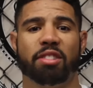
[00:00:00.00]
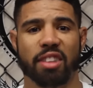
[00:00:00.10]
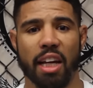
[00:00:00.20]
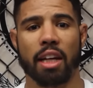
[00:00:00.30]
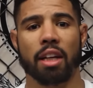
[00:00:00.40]

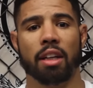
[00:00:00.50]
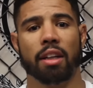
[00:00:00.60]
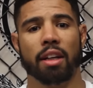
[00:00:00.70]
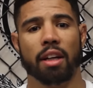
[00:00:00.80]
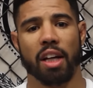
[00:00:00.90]
sting,
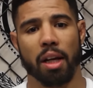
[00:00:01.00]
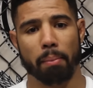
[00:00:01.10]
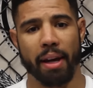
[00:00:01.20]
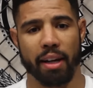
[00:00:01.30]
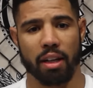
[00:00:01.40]

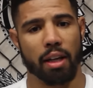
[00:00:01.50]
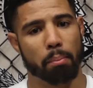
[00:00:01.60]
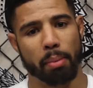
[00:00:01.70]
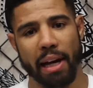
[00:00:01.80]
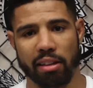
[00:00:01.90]
making an
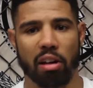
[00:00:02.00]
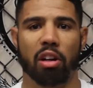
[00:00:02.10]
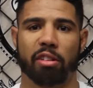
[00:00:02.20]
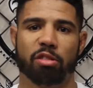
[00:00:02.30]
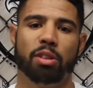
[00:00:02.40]
impact
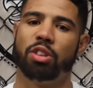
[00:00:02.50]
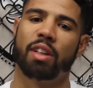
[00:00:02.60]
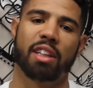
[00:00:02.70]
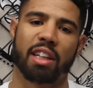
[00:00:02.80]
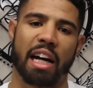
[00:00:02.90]
on him, because once you
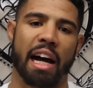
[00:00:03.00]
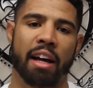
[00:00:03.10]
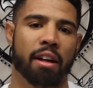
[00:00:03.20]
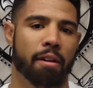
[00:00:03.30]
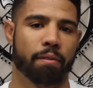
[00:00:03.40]
hit a
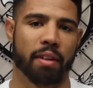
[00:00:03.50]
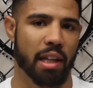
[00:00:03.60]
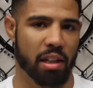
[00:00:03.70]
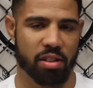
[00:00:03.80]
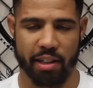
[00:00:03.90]
guy,
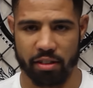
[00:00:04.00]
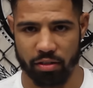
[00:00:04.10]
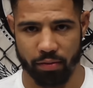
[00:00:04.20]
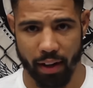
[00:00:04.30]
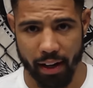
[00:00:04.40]
it changes
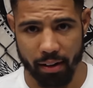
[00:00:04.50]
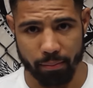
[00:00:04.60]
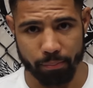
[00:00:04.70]
the fight.